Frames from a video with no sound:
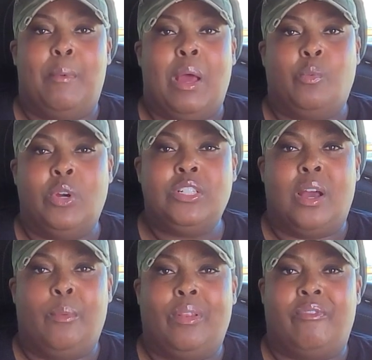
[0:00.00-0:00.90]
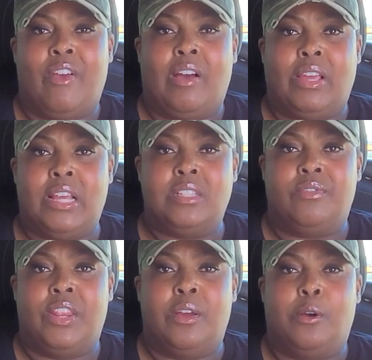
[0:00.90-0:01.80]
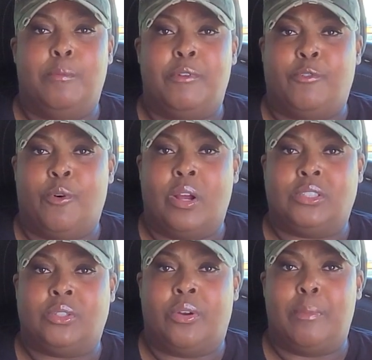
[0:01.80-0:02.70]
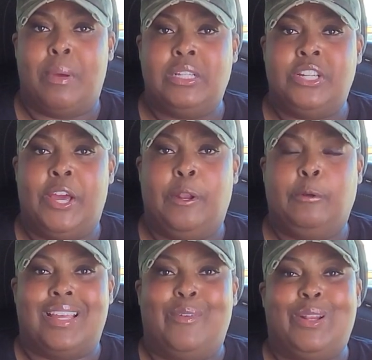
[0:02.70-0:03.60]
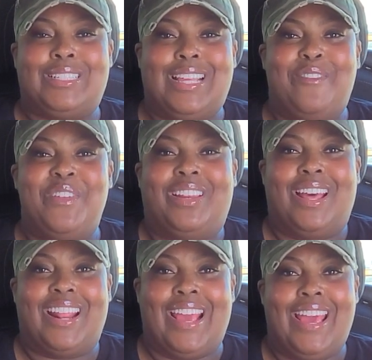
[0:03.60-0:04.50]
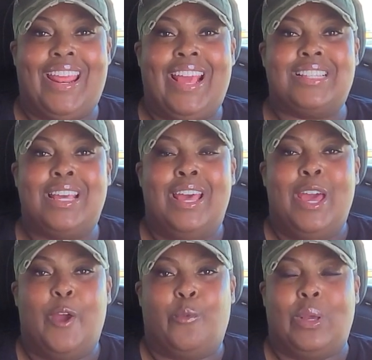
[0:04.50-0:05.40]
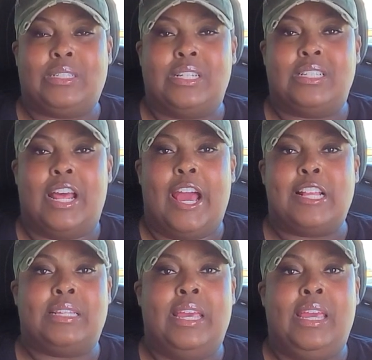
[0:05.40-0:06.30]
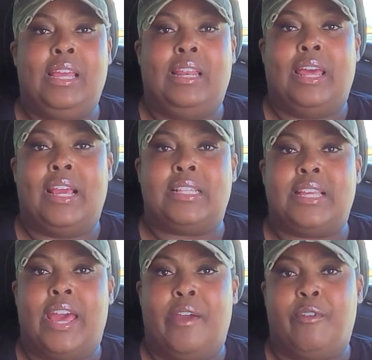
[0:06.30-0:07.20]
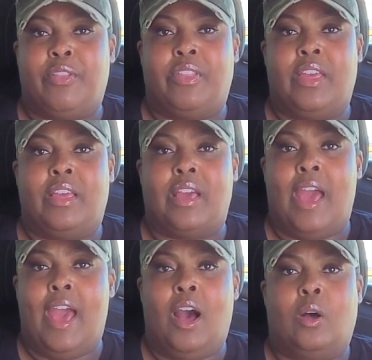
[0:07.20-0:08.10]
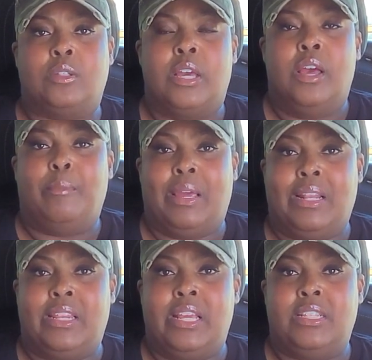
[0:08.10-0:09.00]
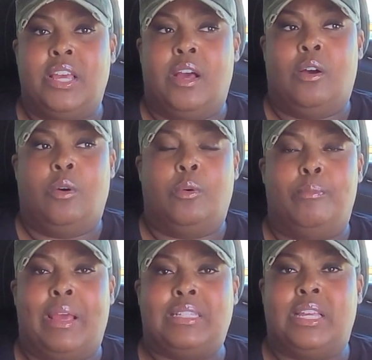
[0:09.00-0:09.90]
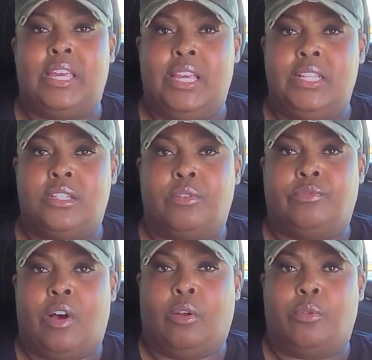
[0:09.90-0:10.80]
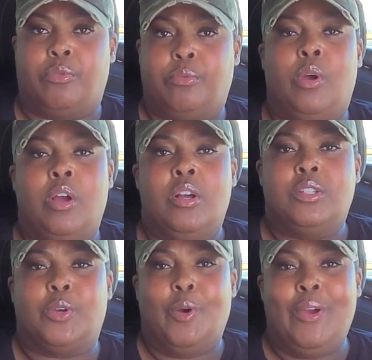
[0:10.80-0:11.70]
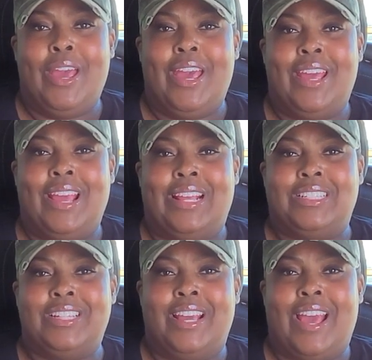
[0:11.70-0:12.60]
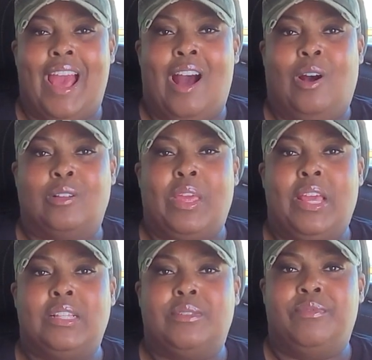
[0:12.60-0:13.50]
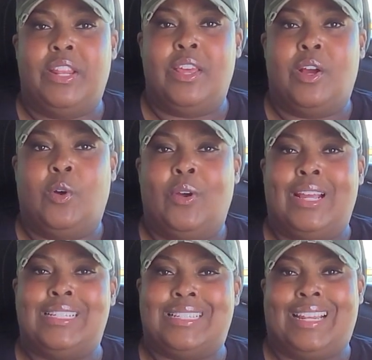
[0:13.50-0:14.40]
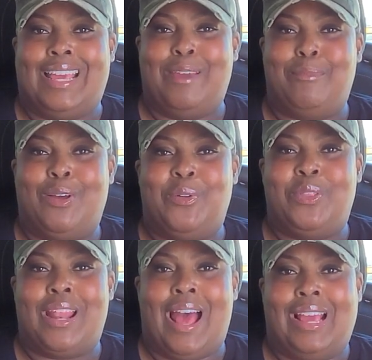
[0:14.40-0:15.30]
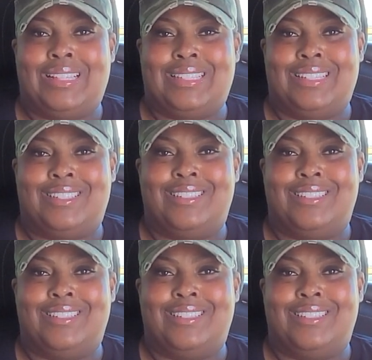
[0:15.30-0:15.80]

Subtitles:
I wish I would have found his video before I started my channel. It would have saved me a lot of headaches and restless nights. He lays everything out in detail, makes it easy to follow along. So go ahead and check out his video and just let him know that I sent you.